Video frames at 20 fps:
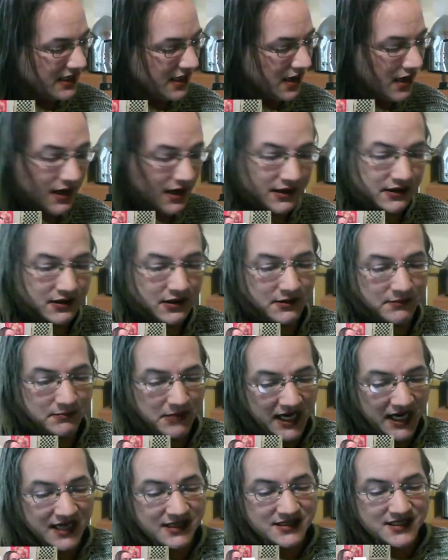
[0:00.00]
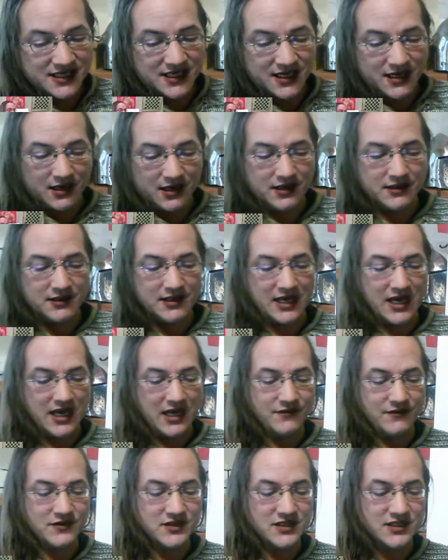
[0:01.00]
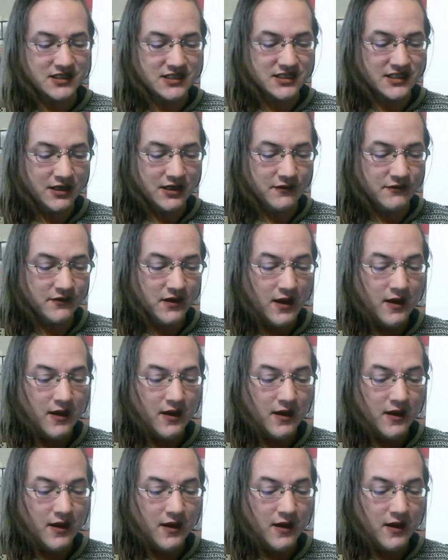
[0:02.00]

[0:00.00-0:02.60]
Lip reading: on the painting, on the canvas itself,